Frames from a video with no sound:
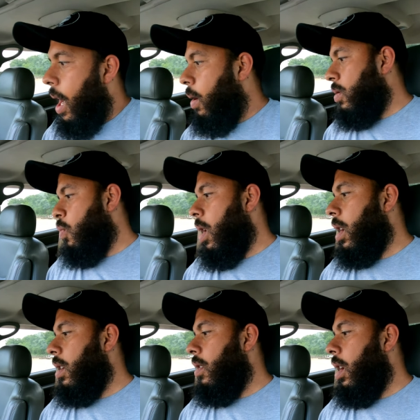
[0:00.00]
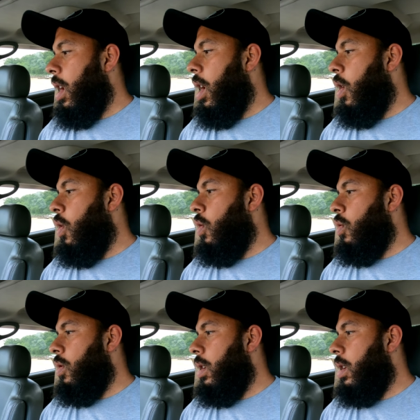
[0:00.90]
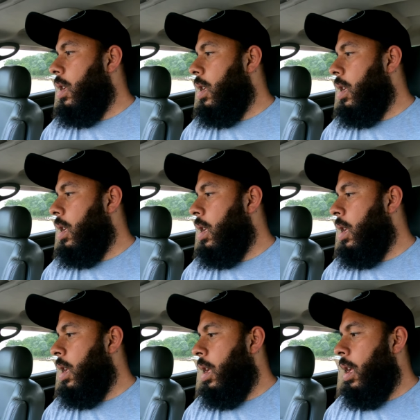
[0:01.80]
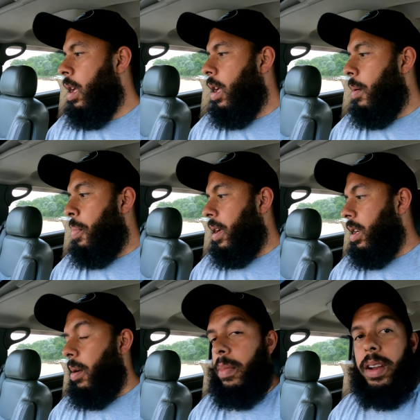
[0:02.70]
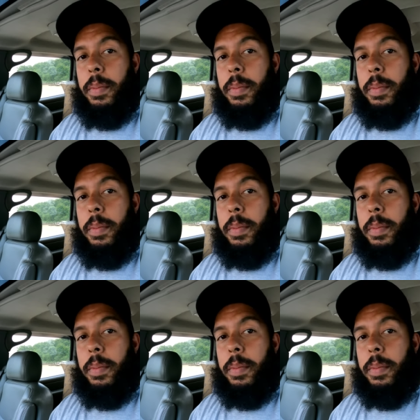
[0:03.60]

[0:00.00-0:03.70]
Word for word: I was working on a load picking up